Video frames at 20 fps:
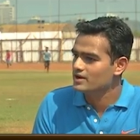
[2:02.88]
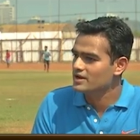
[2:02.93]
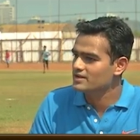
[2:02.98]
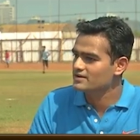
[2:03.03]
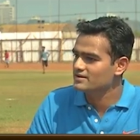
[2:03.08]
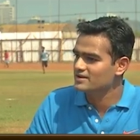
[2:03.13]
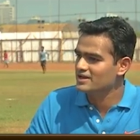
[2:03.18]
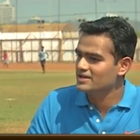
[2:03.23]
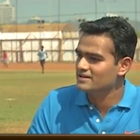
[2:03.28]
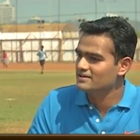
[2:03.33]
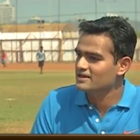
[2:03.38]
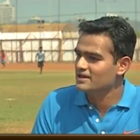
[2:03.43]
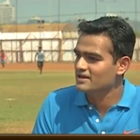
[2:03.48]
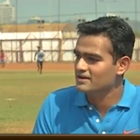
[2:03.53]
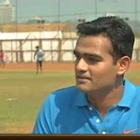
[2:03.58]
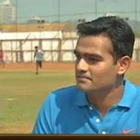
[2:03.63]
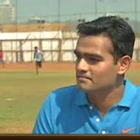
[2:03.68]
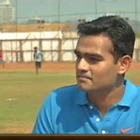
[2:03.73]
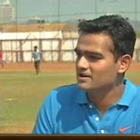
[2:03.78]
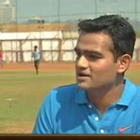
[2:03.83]
where they
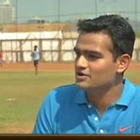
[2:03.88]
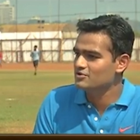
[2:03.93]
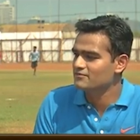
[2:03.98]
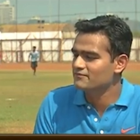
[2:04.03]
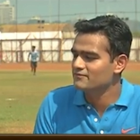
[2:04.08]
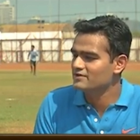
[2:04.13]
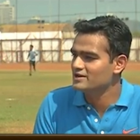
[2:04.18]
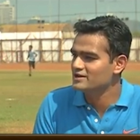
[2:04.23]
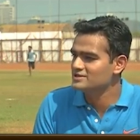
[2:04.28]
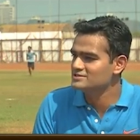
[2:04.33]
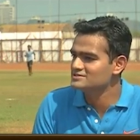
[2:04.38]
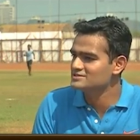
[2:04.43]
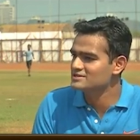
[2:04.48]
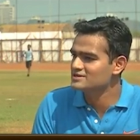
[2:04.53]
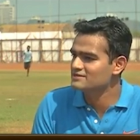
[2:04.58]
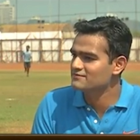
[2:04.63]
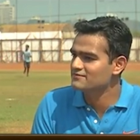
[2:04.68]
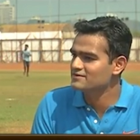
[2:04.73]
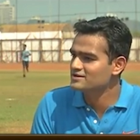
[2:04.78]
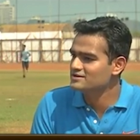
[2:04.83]
made you feel
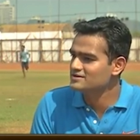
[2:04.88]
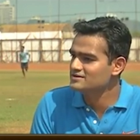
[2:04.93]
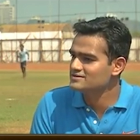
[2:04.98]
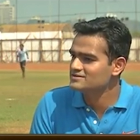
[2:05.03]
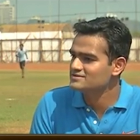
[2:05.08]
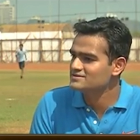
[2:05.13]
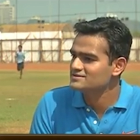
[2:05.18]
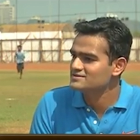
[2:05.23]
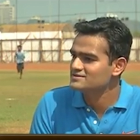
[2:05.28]
insignificant?